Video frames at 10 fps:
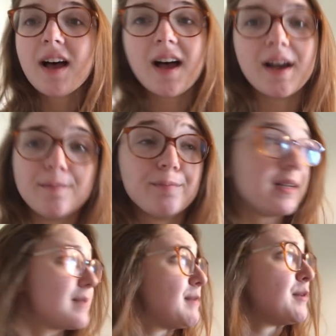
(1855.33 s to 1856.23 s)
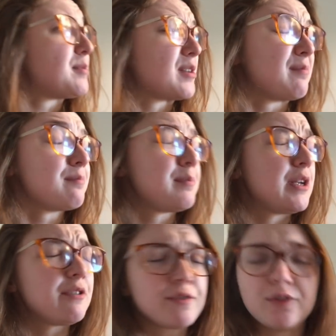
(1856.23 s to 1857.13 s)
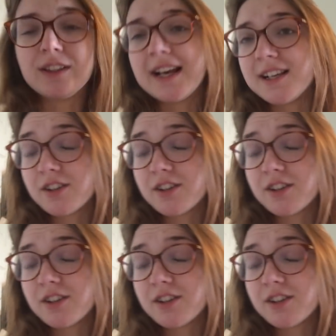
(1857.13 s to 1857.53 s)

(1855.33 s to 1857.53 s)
Um, but it's beautiful, beautiful day,